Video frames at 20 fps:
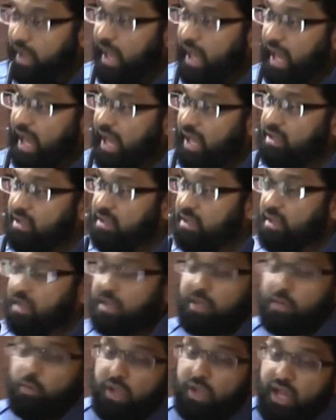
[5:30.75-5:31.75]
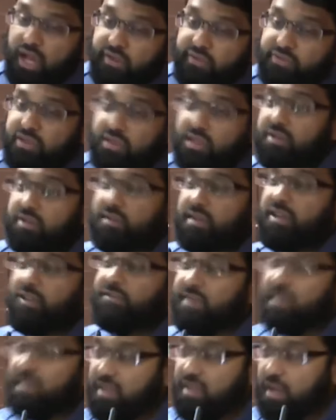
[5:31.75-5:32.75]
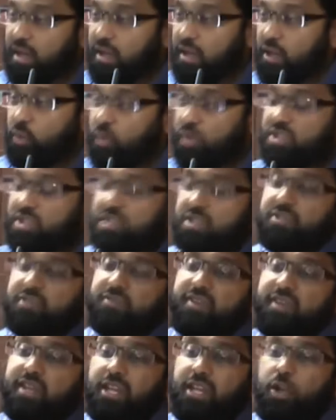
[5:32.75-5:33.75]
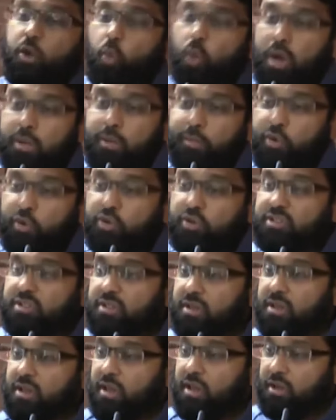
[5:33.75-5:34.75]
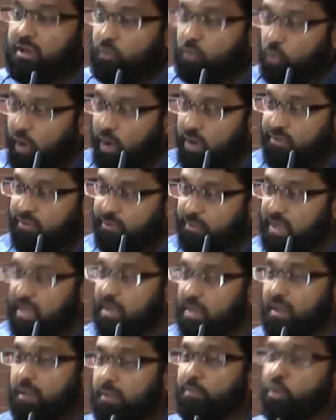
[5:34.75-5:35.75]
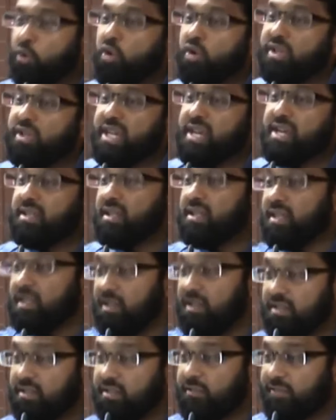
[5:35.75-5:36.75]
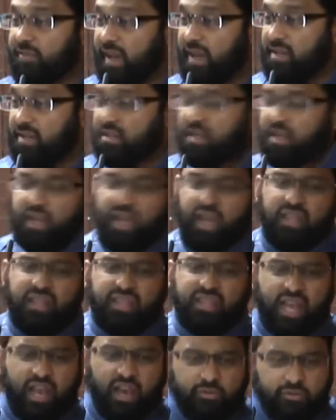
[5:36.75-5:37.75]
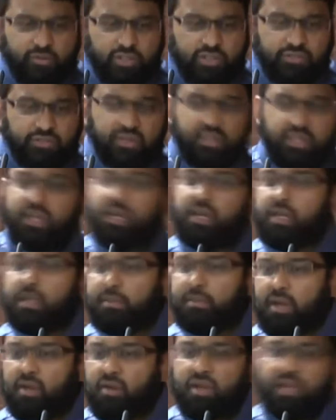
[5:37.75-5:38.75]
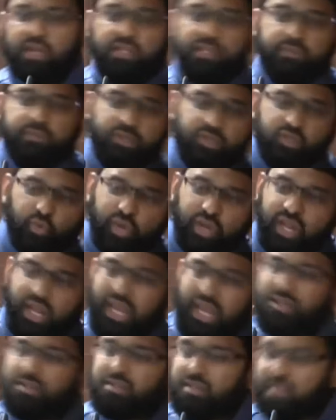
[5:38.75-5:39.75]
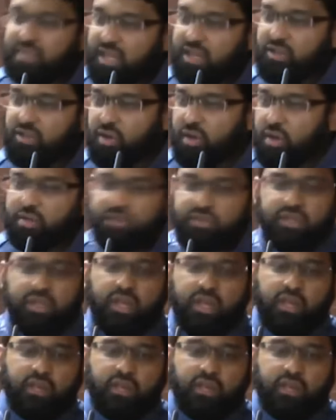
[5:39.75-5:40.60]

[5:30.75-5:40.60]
And he will have to give a fidya, which is feeding one person one meal per day that he doesn't fast. And the average fidya in America is between $8 to $10.